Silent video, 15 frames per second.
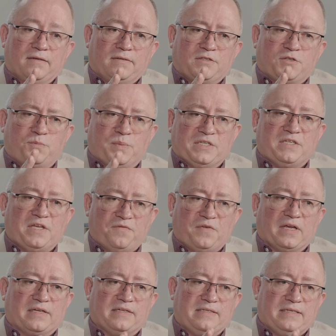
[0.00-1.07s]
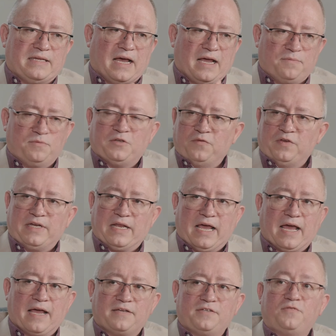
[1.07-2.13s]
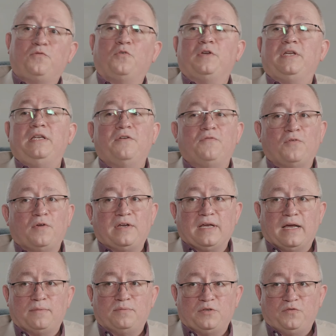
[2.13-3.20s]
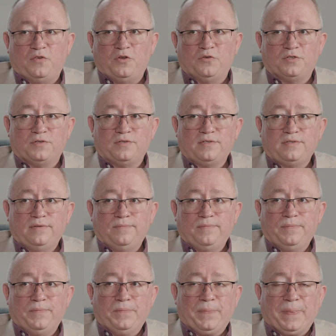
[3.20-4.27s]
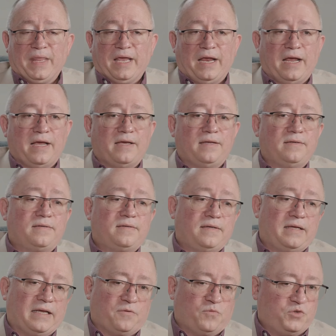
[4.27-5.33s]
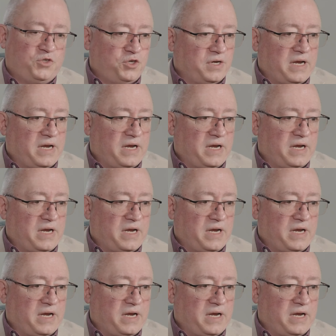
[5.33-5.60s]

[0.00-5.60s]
specific types of attacks for different types of users. And it should